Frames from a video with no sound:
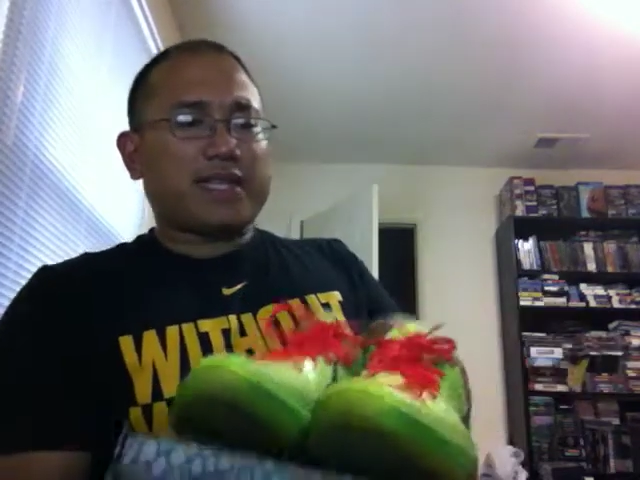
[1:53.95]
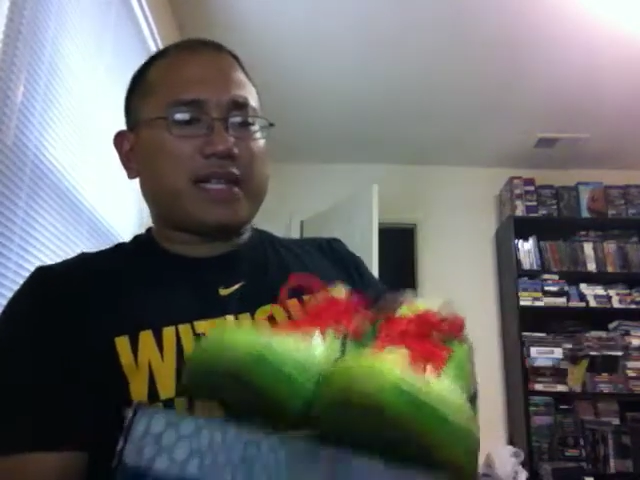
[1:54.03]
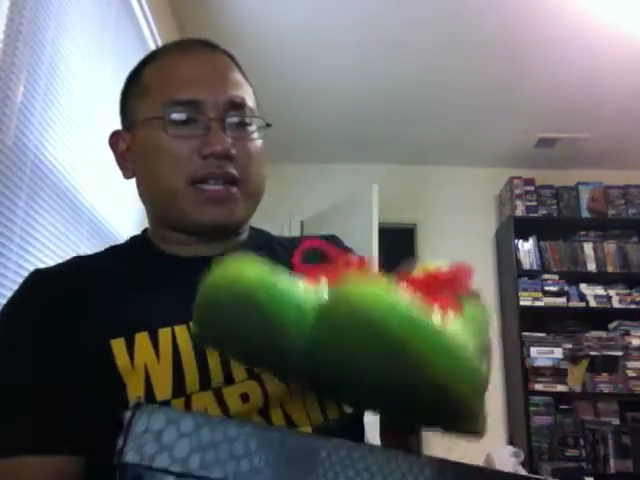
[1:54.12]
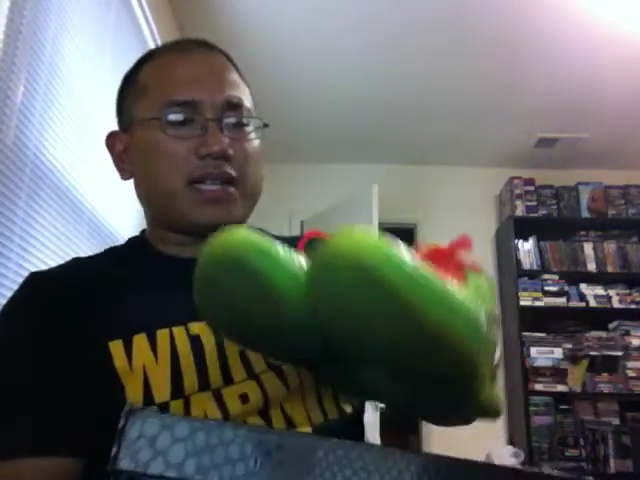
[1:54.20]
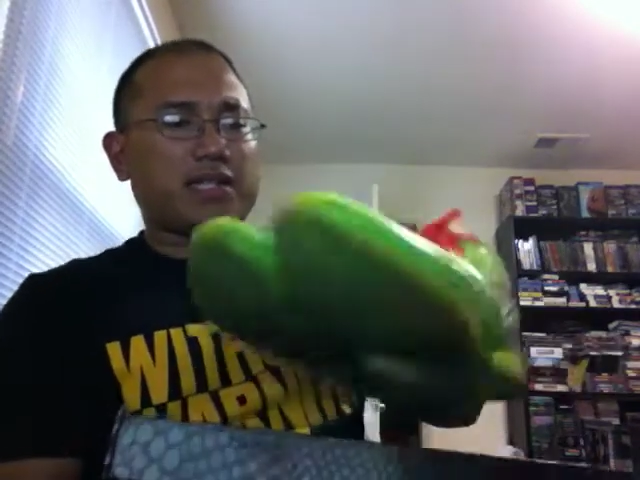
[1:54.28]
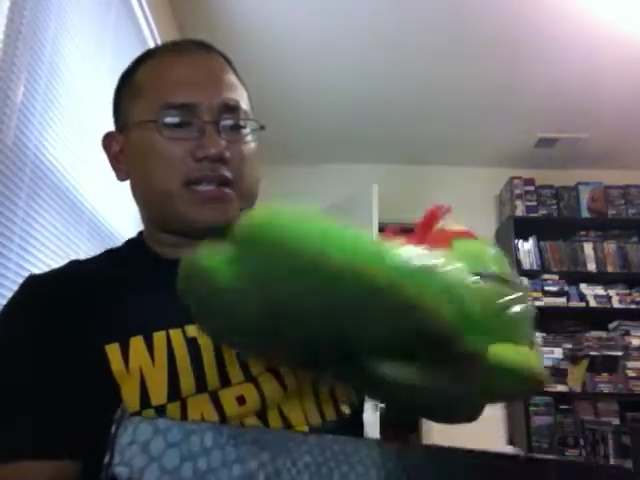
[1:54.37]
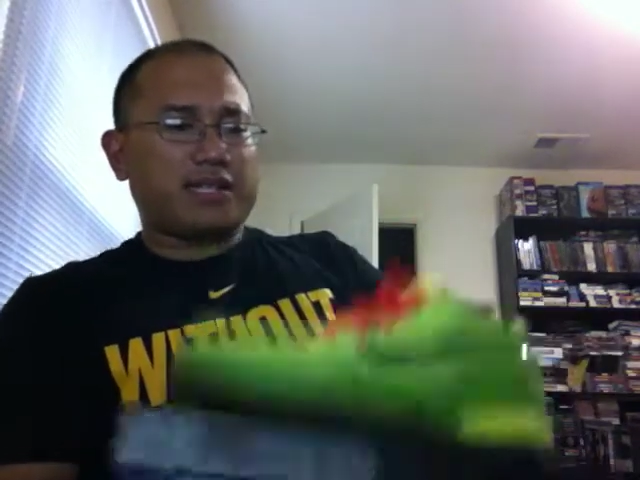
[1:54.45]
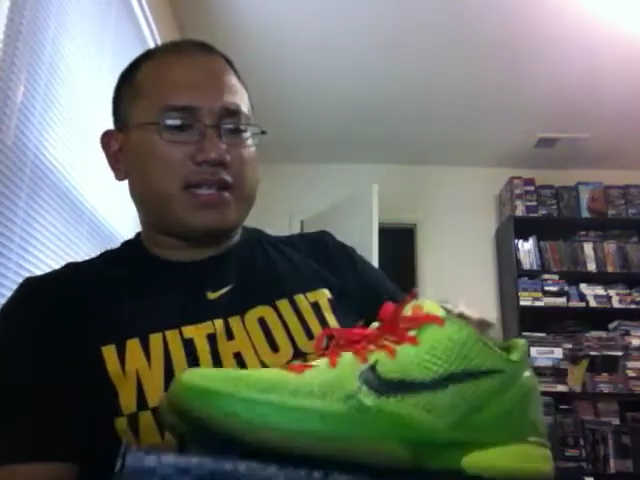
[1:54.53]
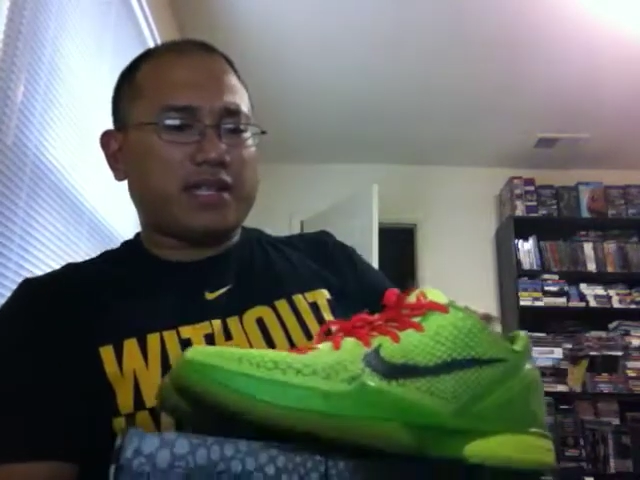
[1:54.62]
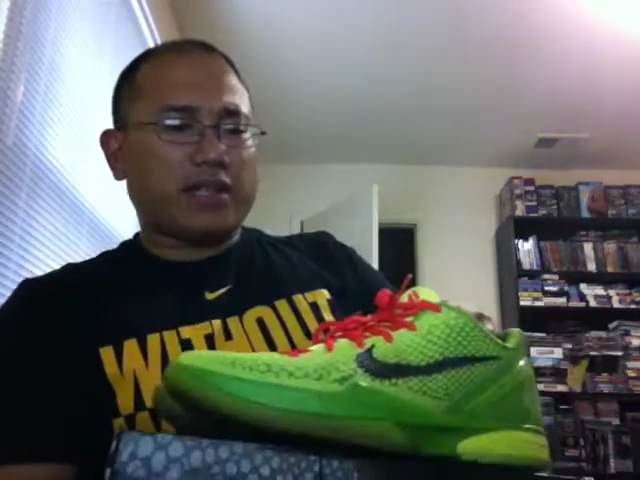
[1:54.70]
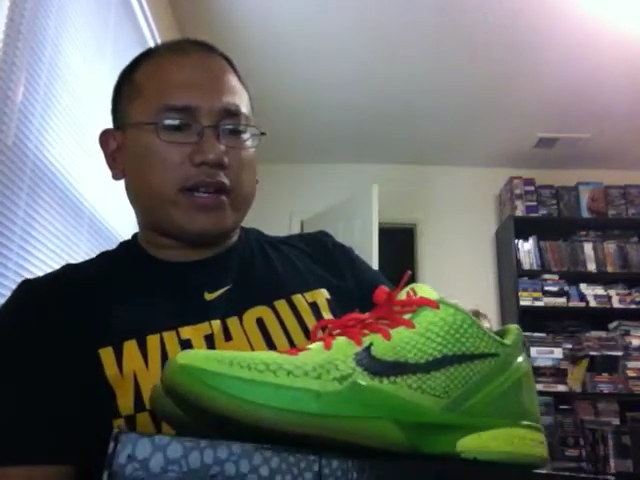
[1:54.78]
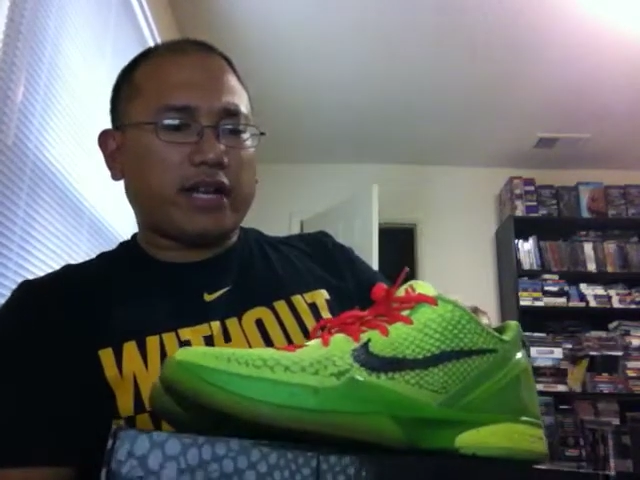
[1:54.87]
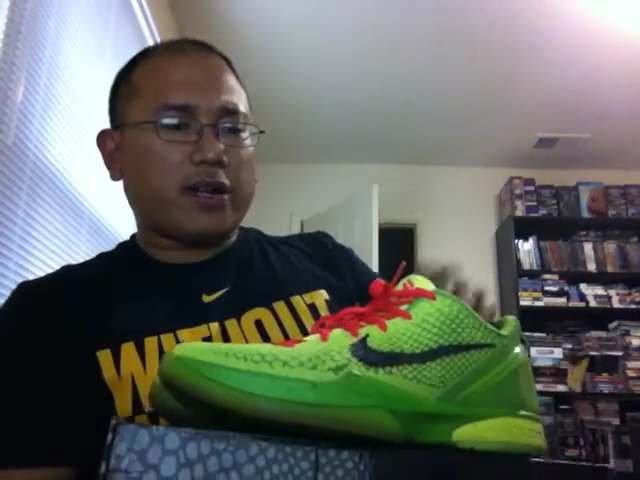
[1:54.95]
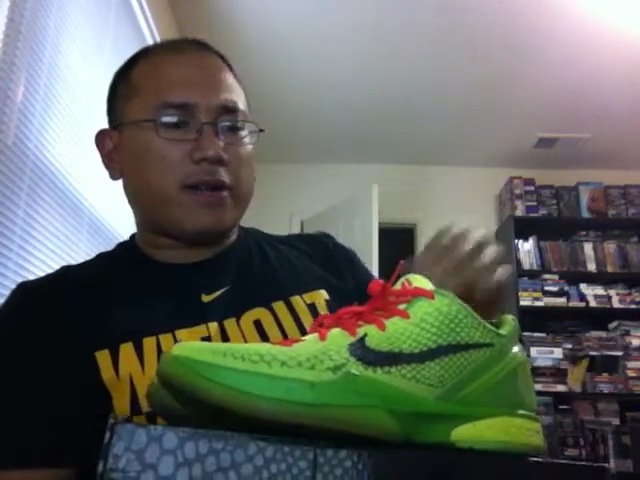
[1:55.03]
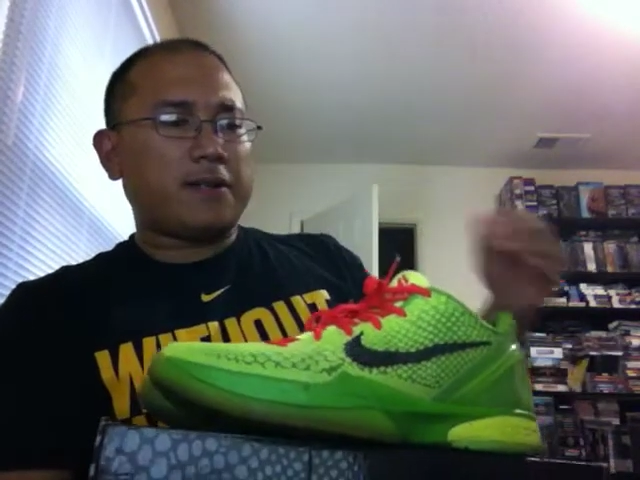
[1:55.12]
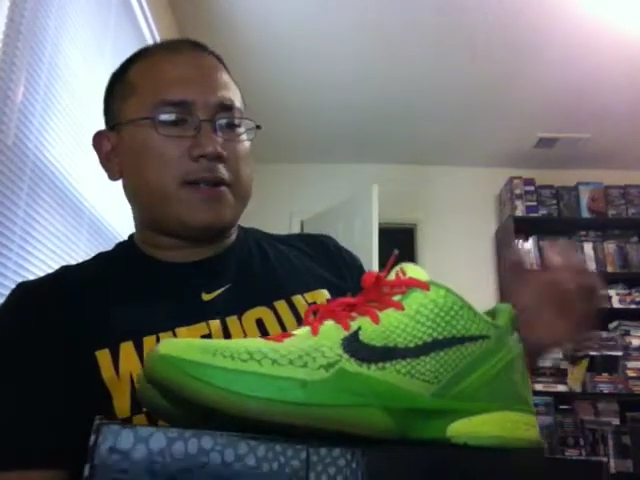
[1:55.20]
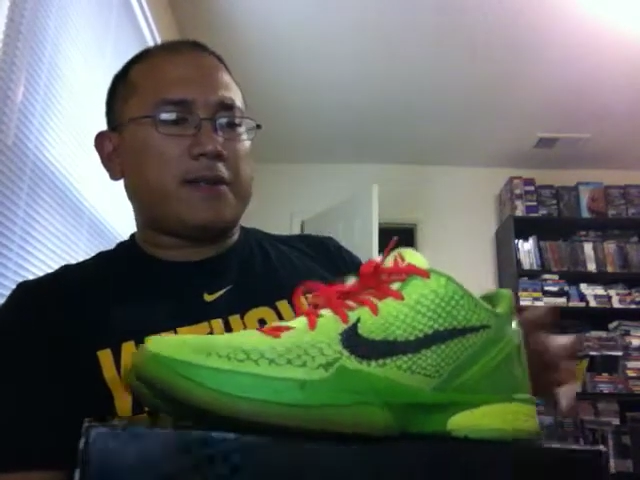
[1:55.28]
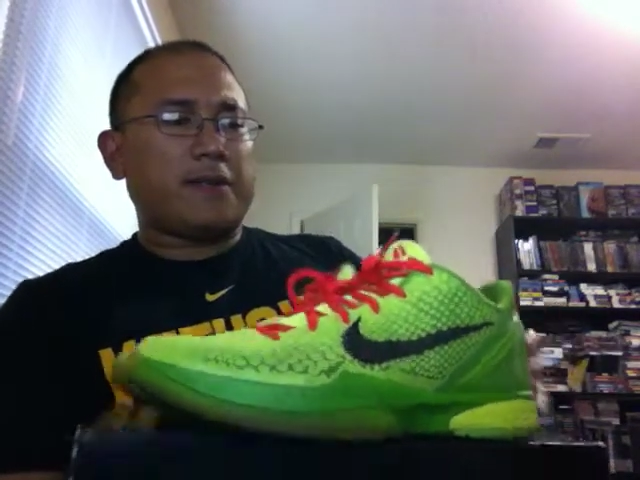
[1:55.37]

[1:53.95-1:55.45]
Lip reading: get on to the sneaker here.